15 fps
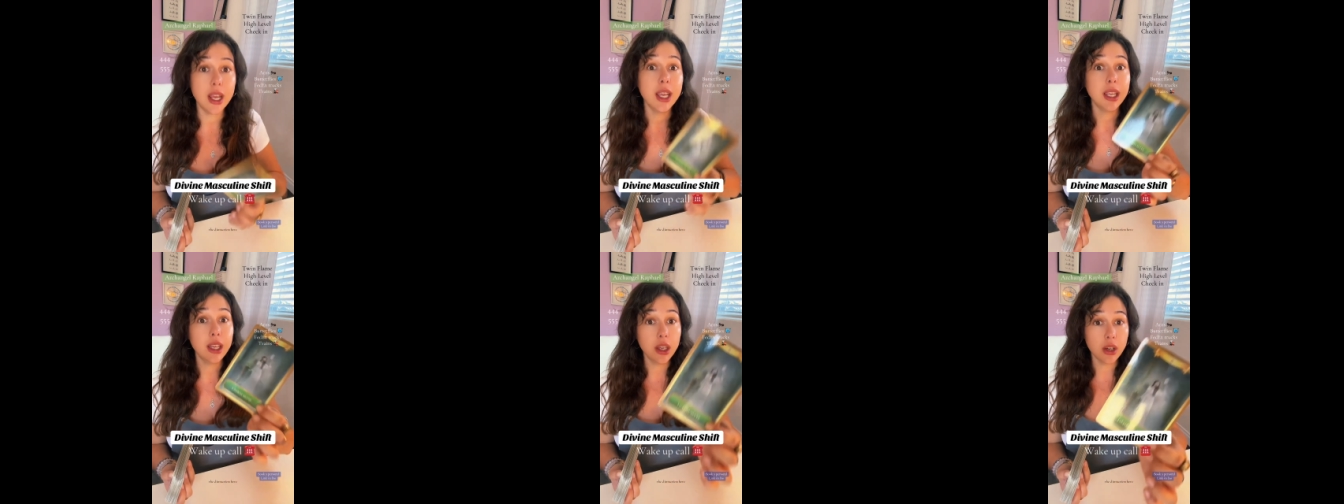
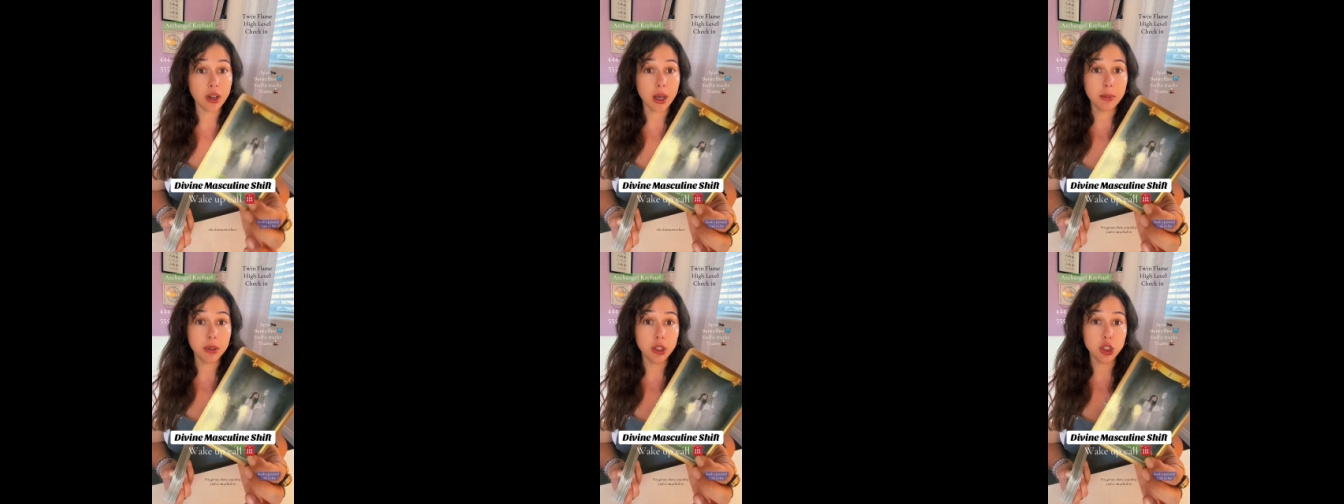Here,
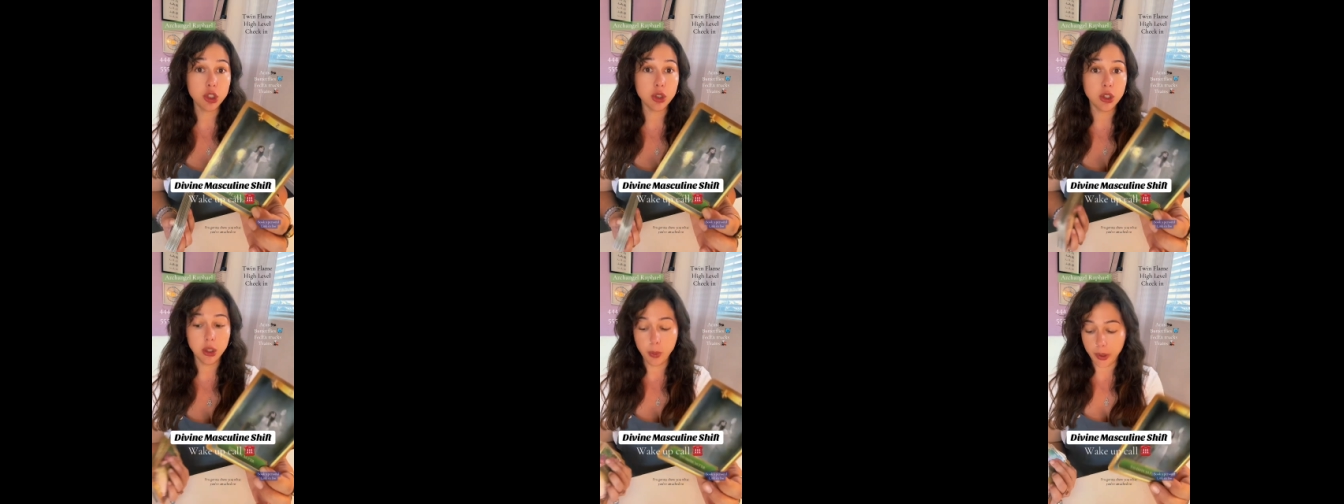I'm going to
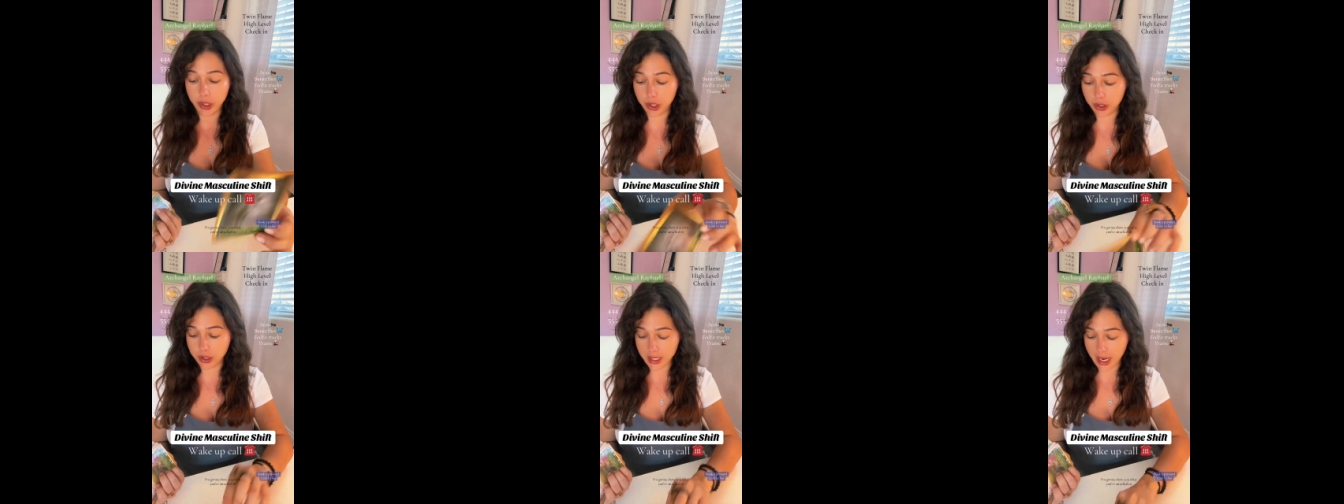show you what
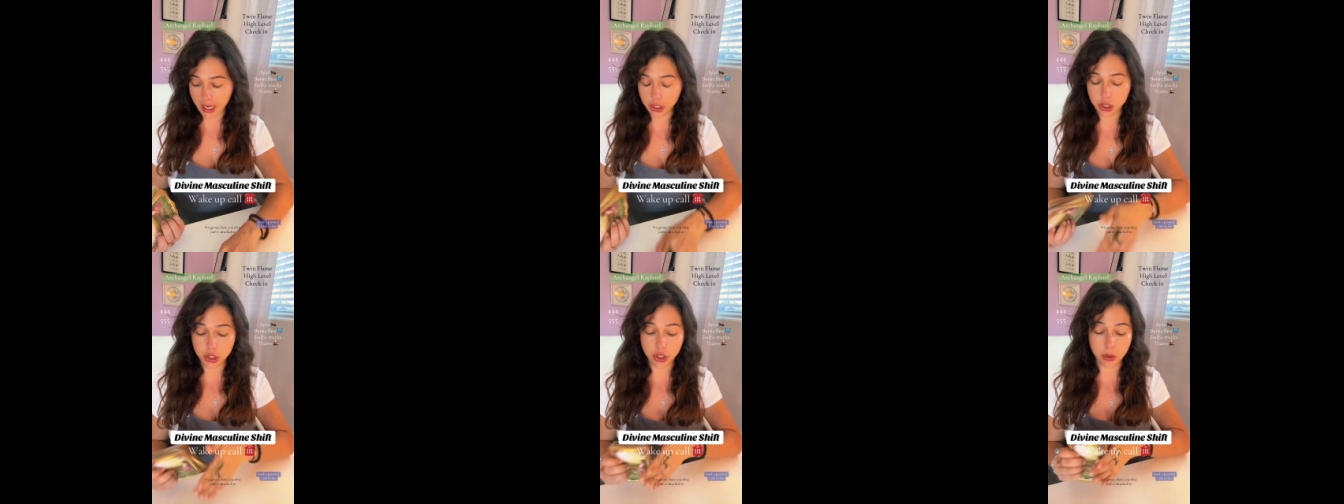you're
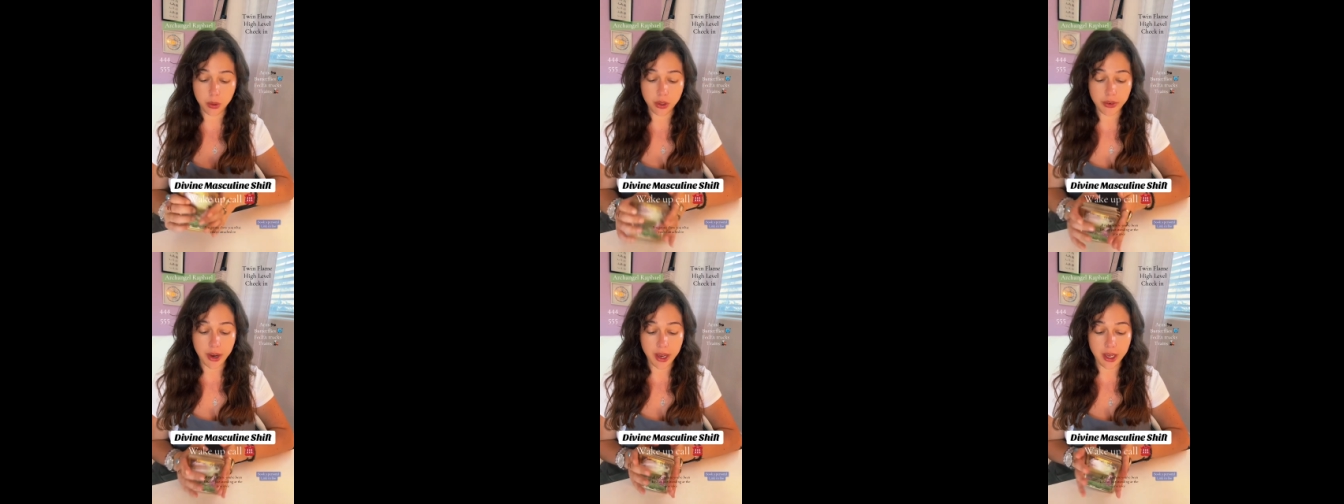attached to,
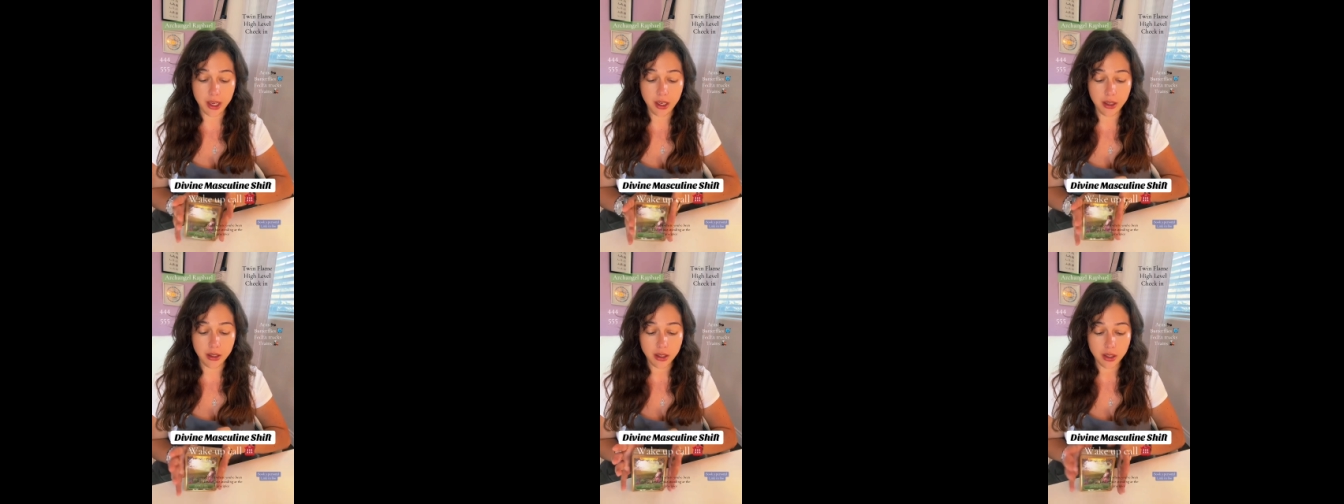all right?